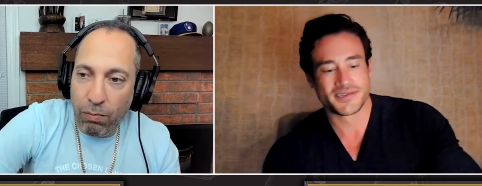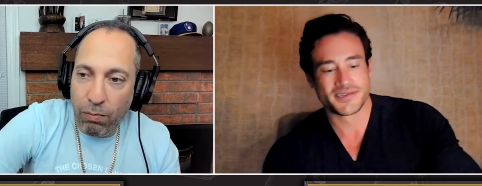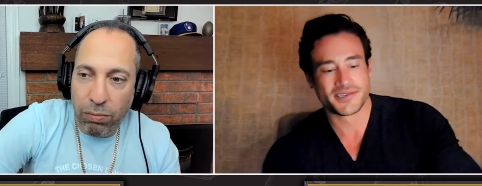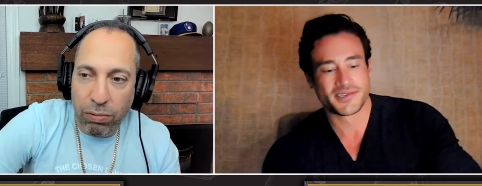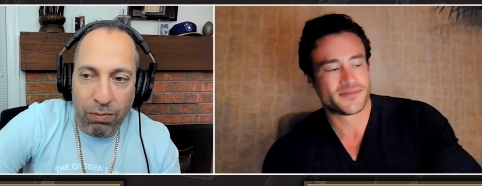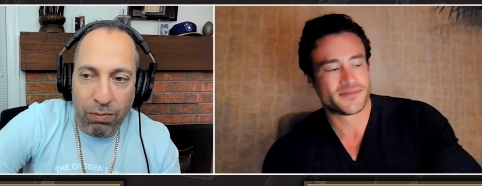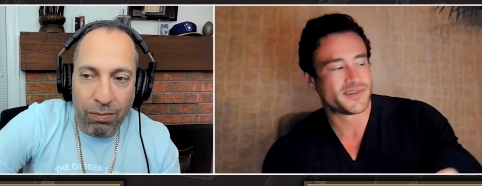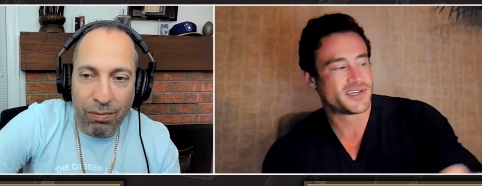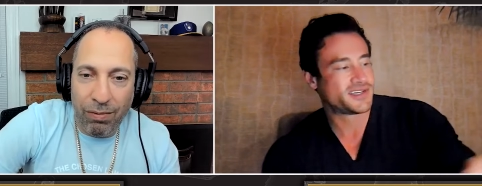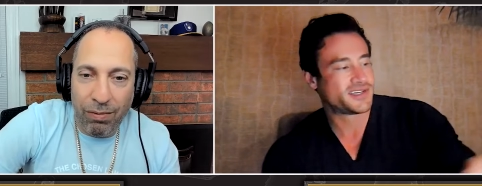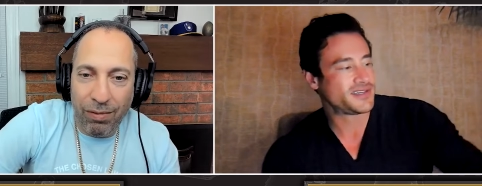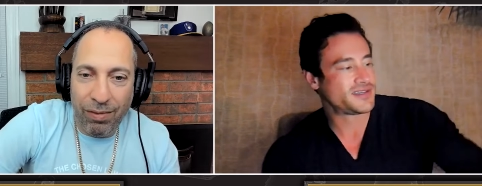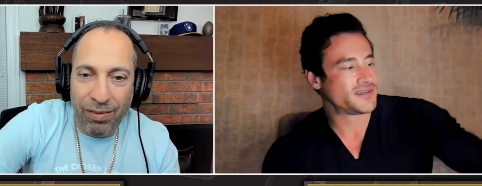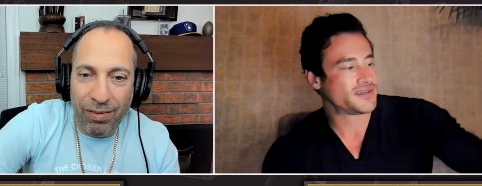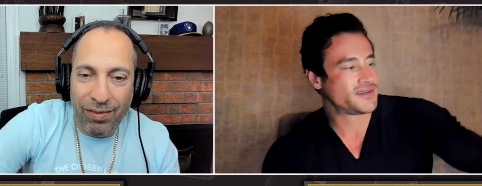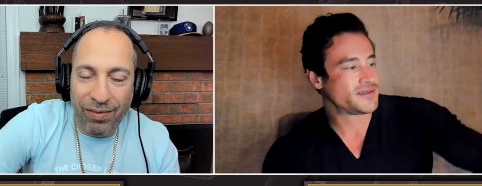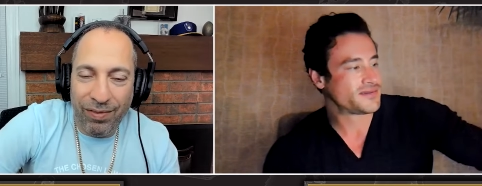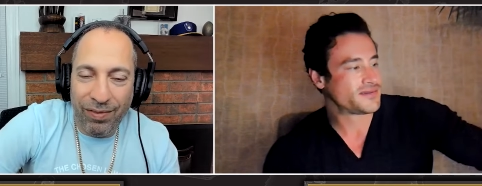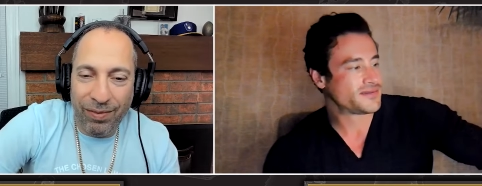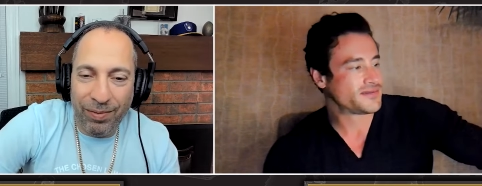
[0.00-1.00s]
Speaker 1: There's so
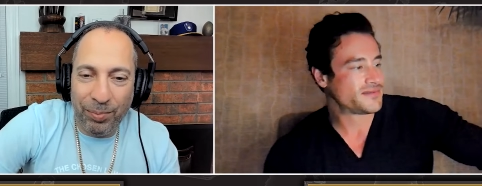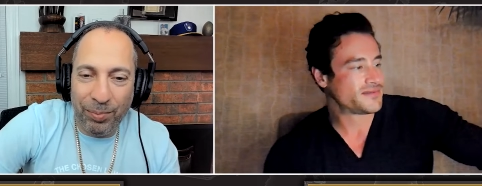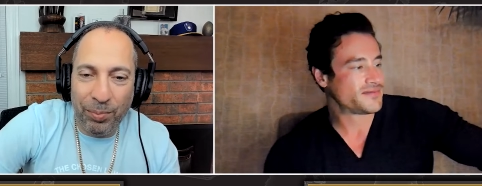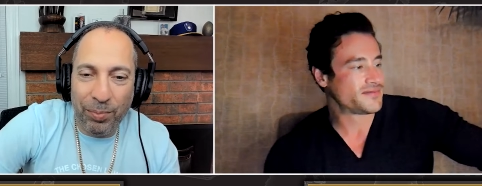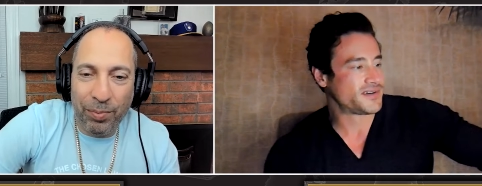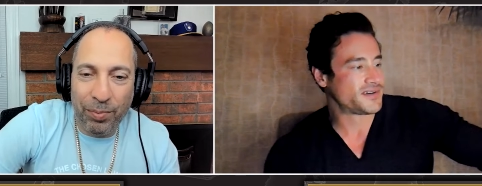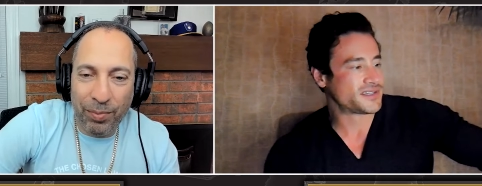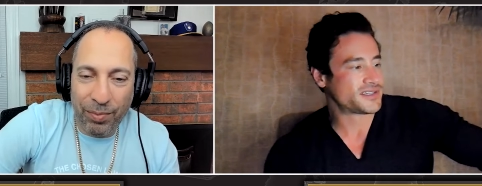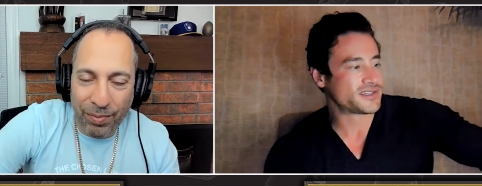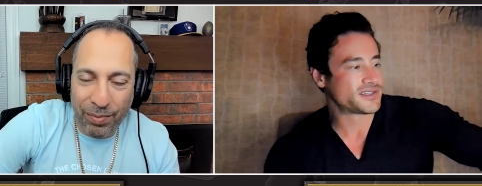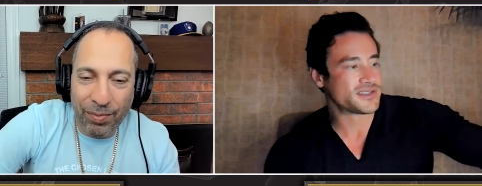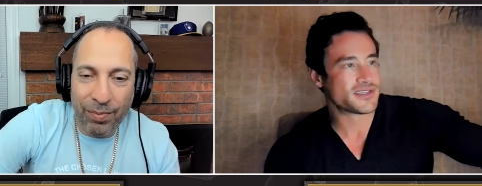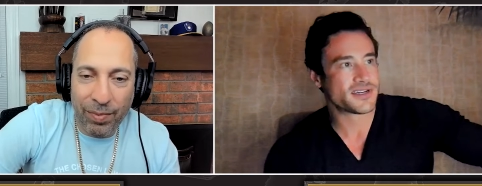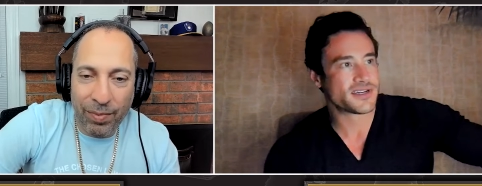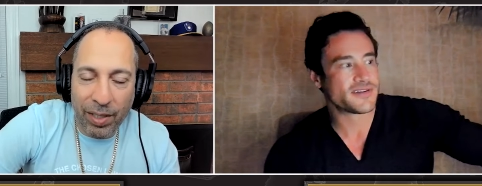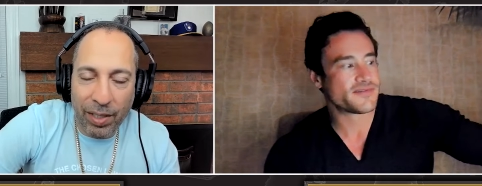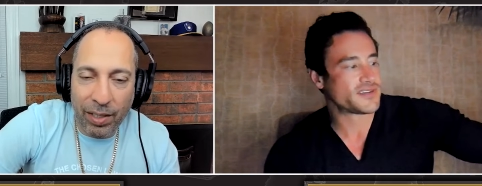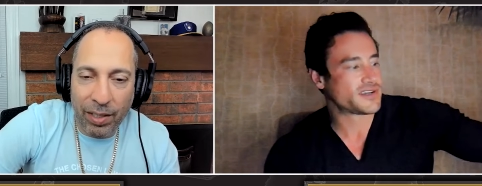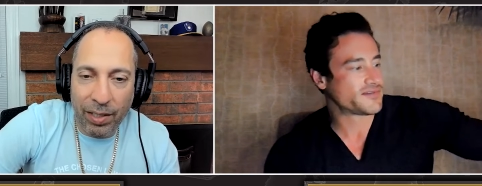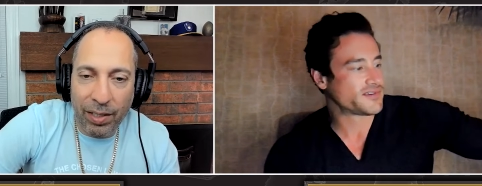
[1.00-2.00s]
many
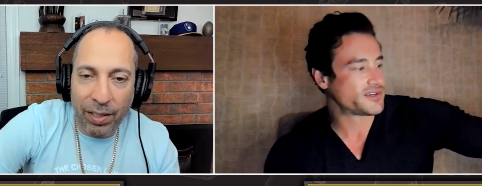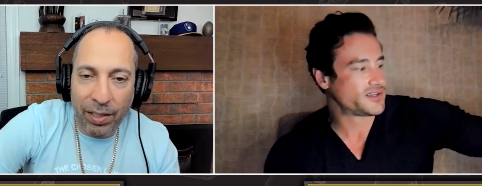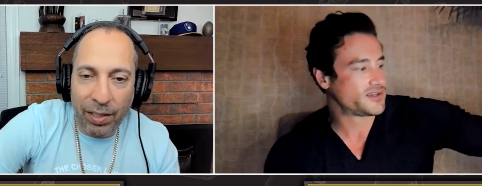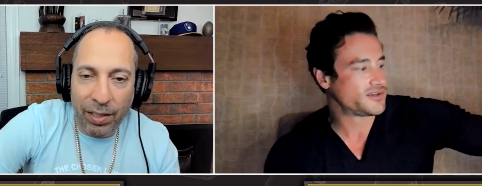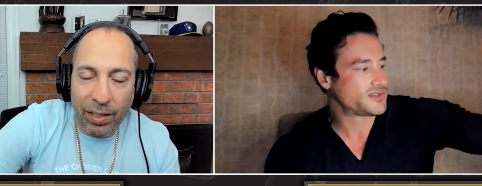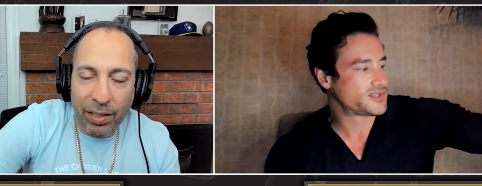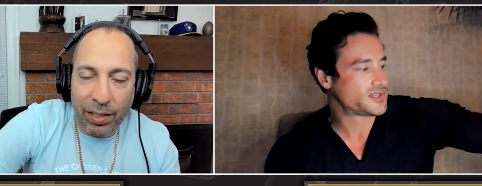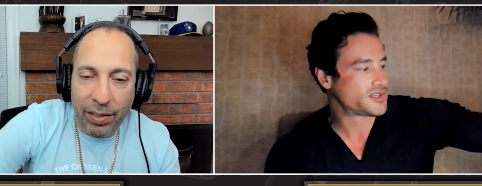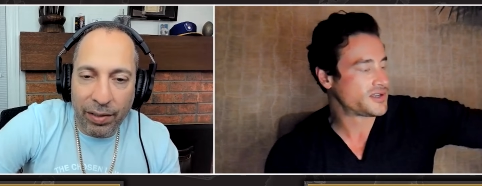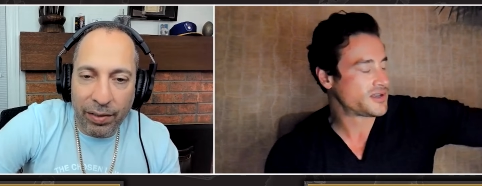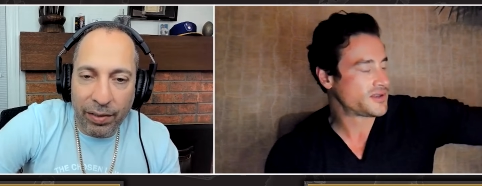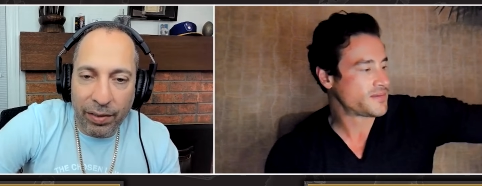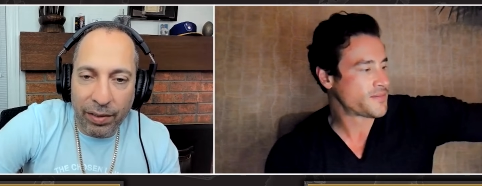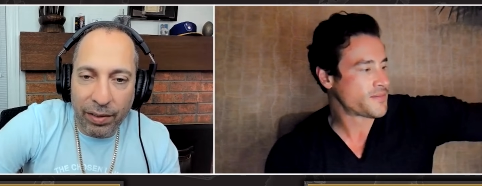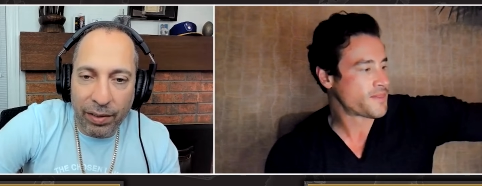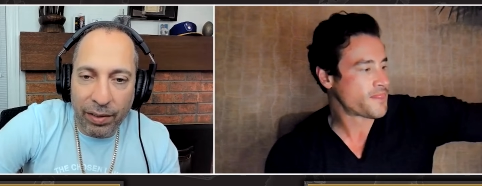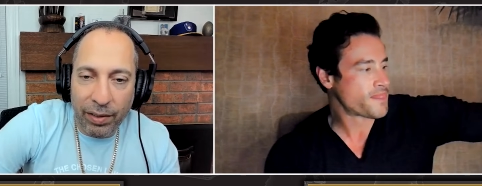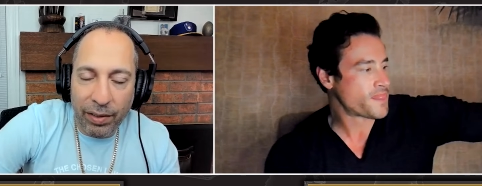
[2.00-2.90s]
functions that I've never used.